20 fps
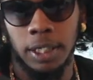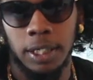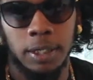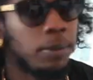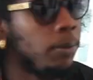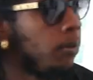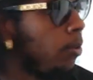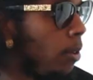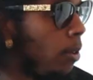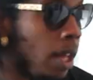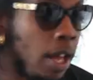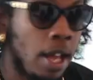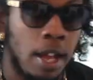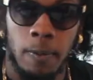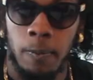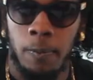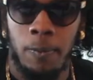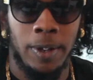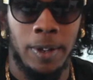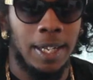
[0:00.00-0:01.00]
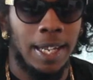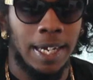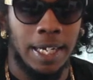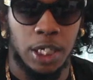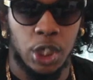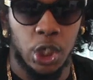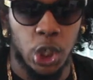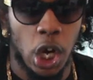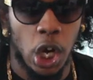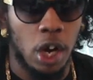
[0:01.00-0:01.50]
Fit like a
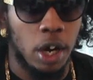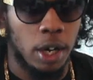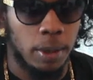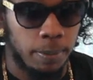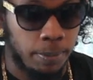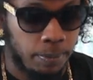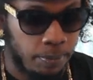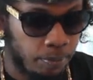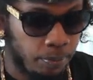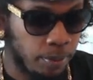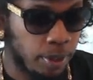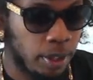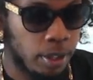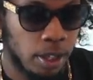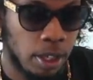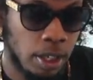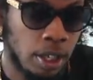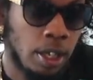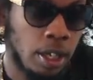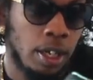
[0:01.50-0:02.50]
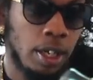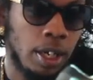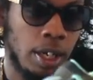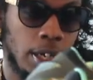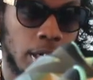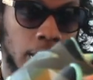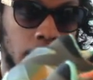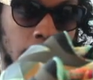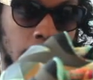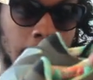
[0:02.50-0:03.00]
charm.
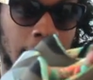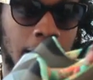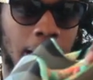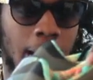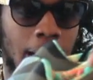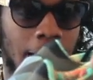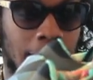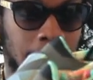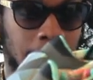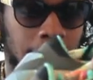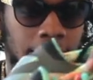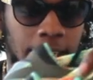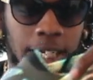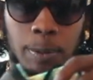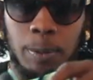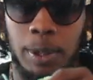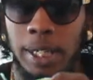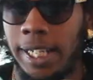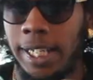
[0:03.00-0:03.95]
Then I had to get them when they